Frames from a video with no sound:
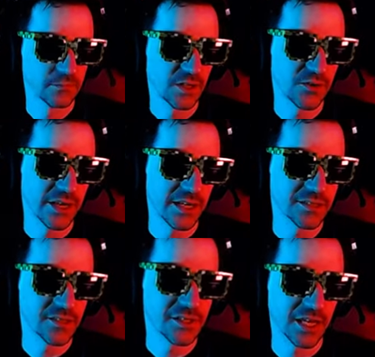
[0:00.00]
Great
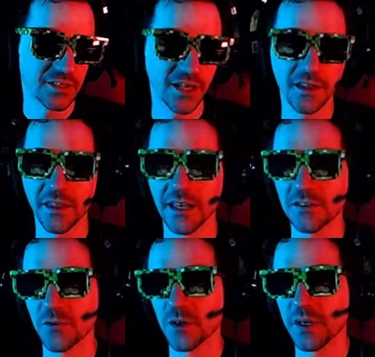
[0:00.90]
answers, KJ. Thanks,
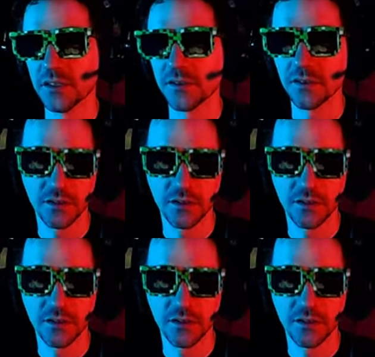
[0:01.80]
Dirty Pants.